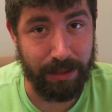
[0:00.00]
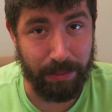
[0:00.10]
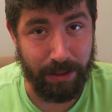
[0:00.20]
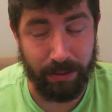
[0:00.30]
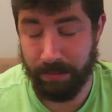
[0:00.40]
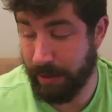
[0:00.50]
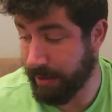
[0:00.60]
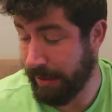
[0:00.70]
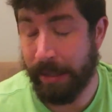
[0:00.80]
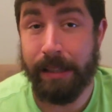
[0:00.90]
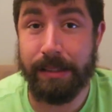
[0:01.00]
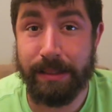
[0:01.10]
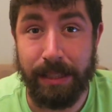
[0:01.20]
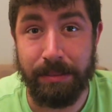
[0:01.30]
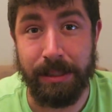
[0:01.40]
amp hour battery,
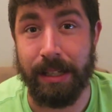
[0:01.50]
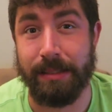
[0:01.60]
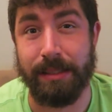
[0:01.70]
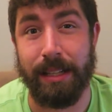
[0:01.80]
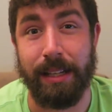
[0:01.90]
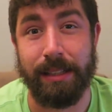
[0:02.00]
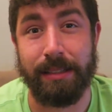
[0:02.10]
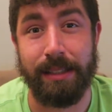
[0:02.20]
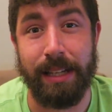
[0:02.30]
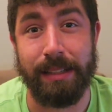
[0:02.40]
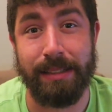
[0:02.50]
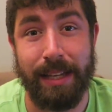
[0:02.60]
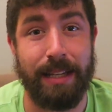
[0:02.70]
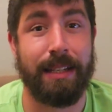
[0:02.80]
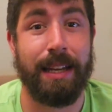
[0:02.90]
same size as the Galaxy
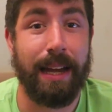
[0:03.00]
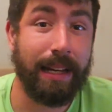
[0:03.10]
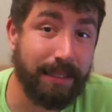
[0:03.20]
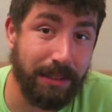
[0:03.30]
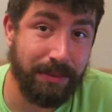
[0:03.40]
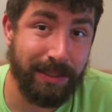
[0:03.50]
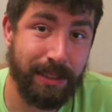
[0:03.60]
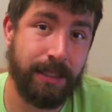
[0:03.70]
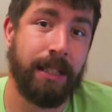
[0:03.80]
S8 Active.